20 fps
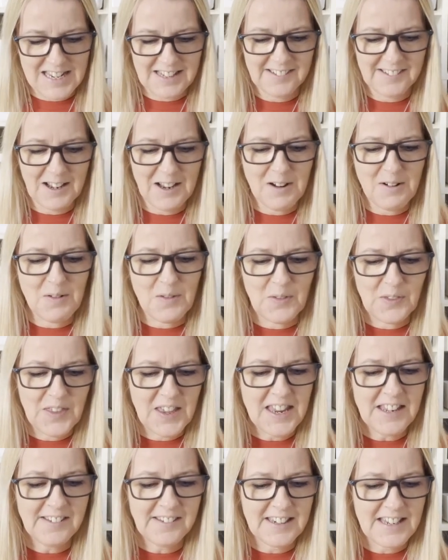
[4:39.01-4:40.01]
So
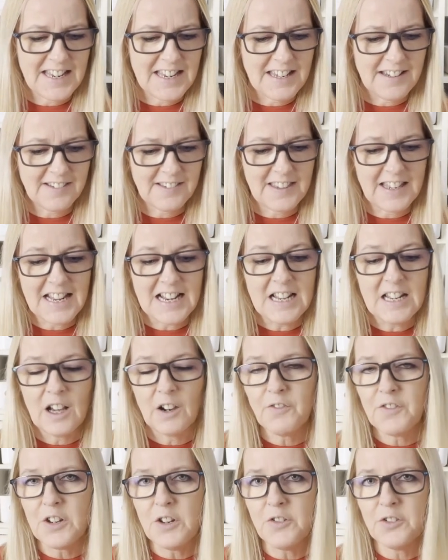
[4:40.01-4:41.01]
this is the
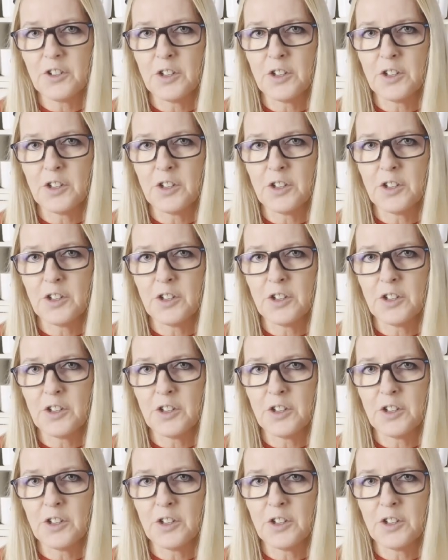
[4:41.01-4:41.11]
Love You